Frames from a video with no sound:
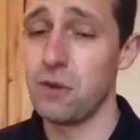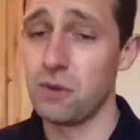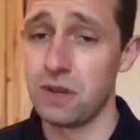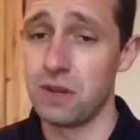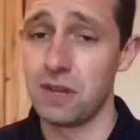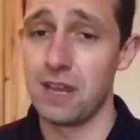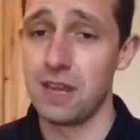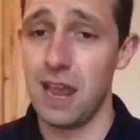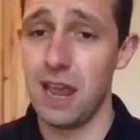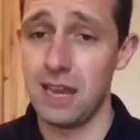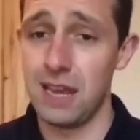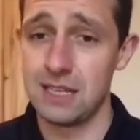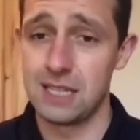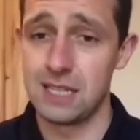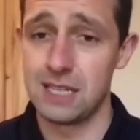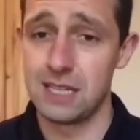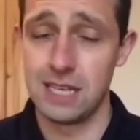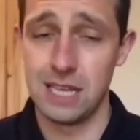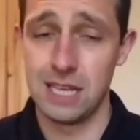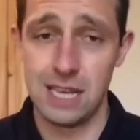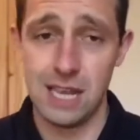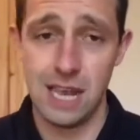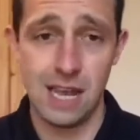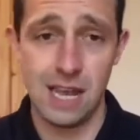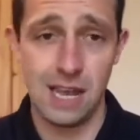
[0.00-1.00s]
get into
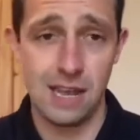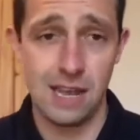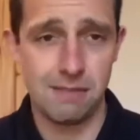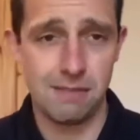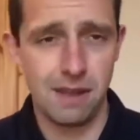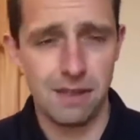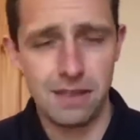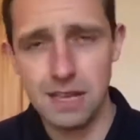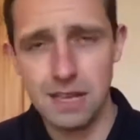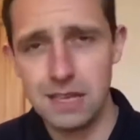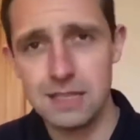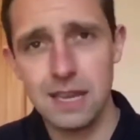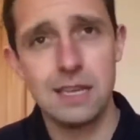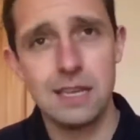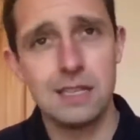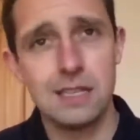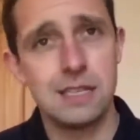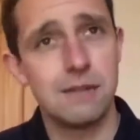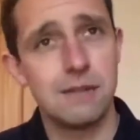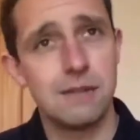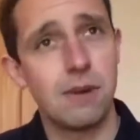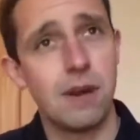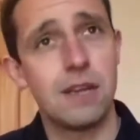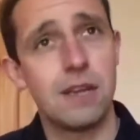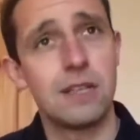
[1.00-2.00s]
the, uh, I think it's
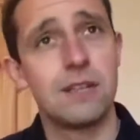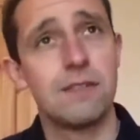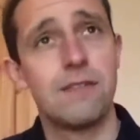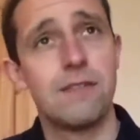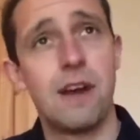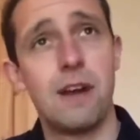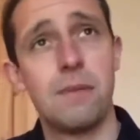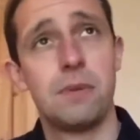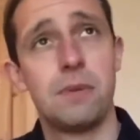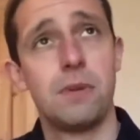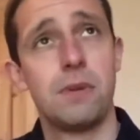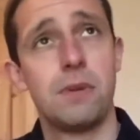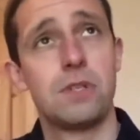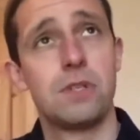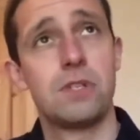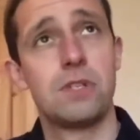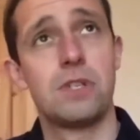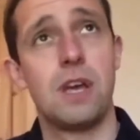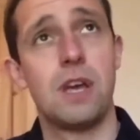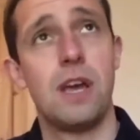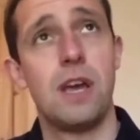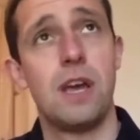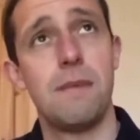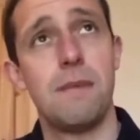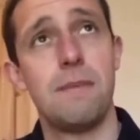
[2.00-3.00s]
80 or 85
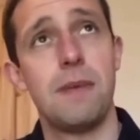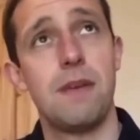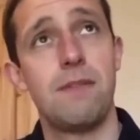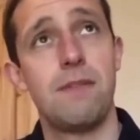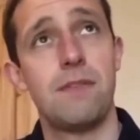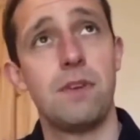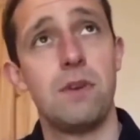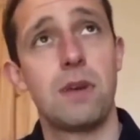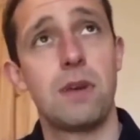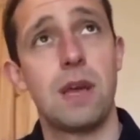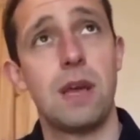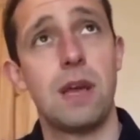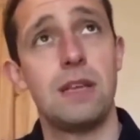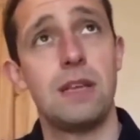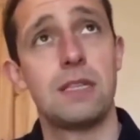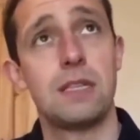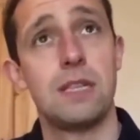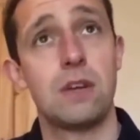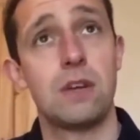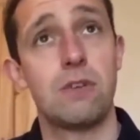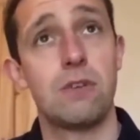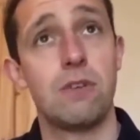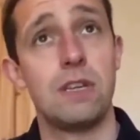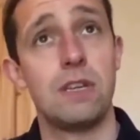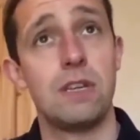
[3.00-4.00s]
plus. Um, if you get into
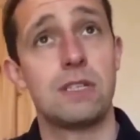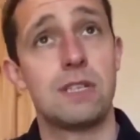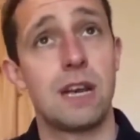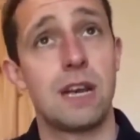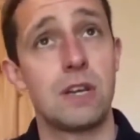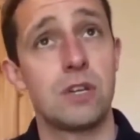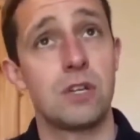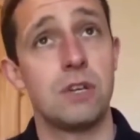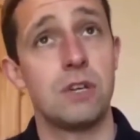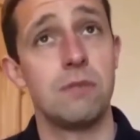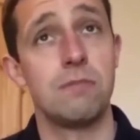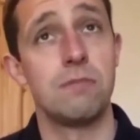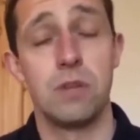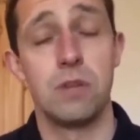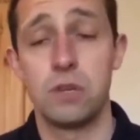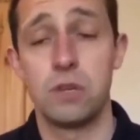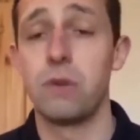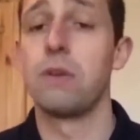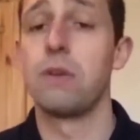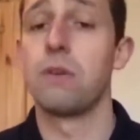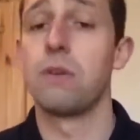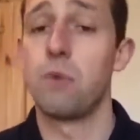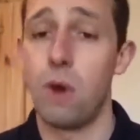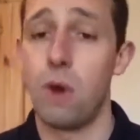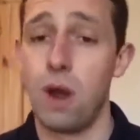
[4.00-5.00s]
the green section, you're
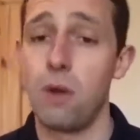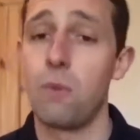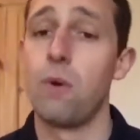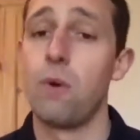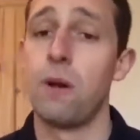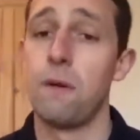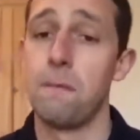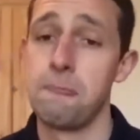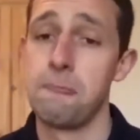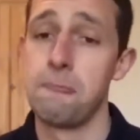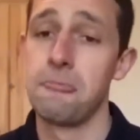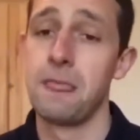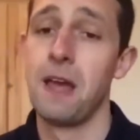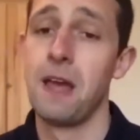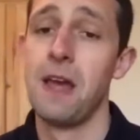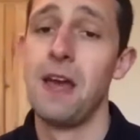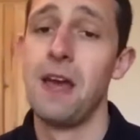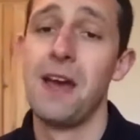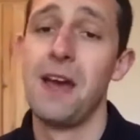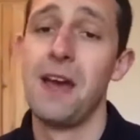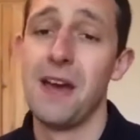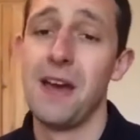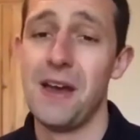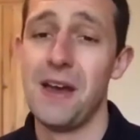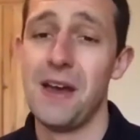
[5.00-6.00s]
doing quite well.
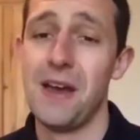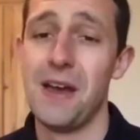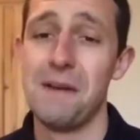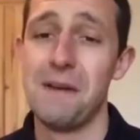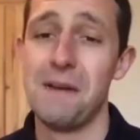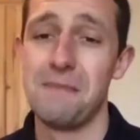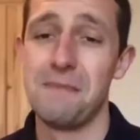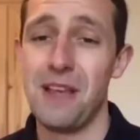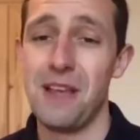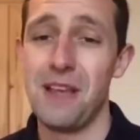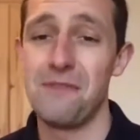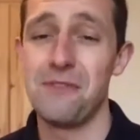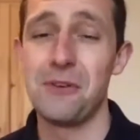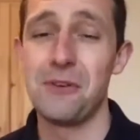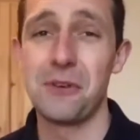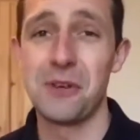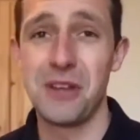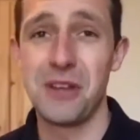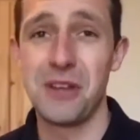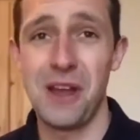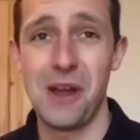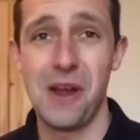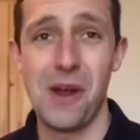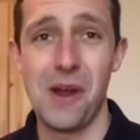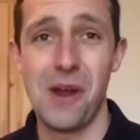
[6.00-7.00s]
Awesome. Um, if you can
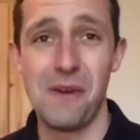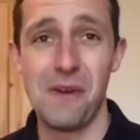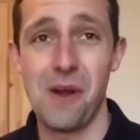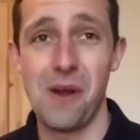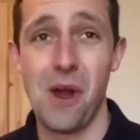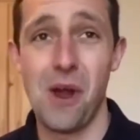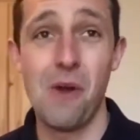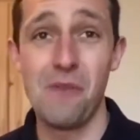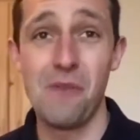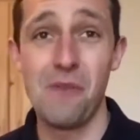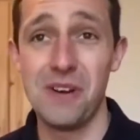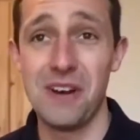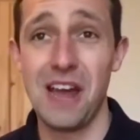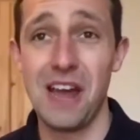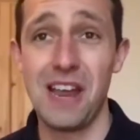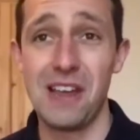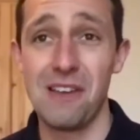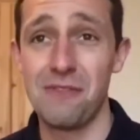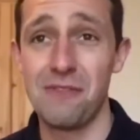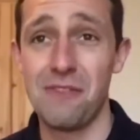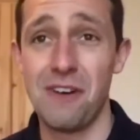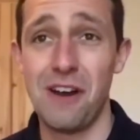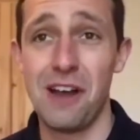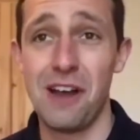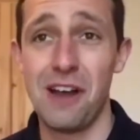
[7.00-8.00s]
get over
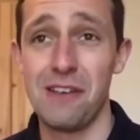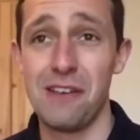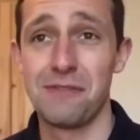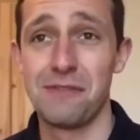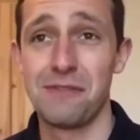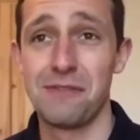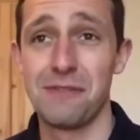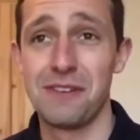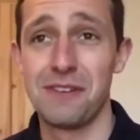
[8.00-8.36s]
95,